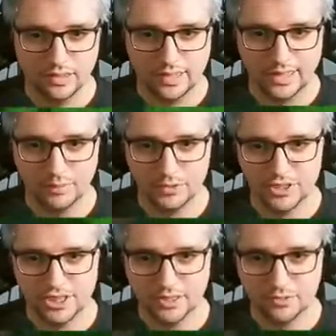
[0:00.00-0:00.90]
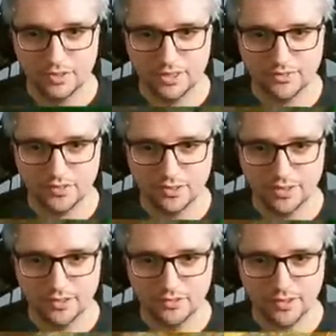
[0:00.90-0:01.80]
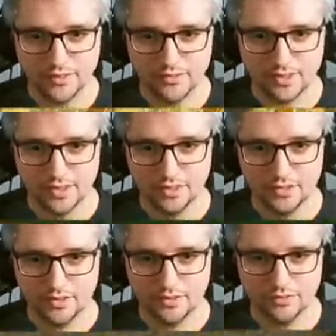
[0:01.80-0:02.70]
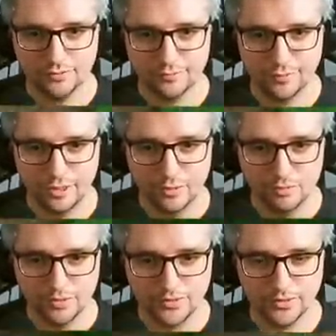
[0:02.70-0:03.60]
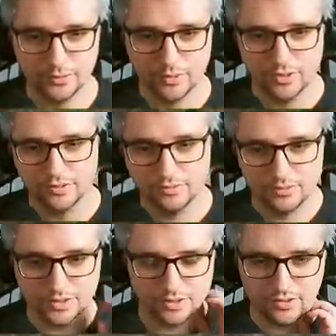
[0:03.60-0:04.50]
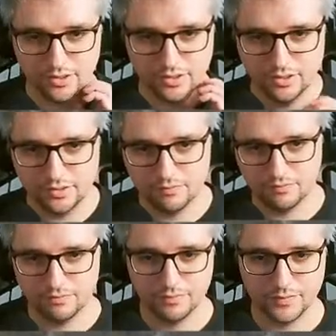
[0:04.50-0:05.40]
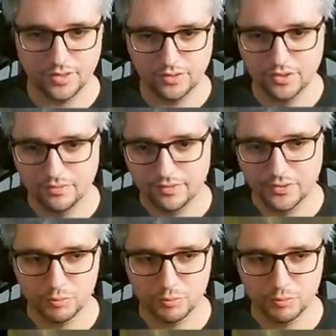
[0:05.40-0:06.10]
I am genuinely starting to get scared of flowers as well, which uh, I don't know if it's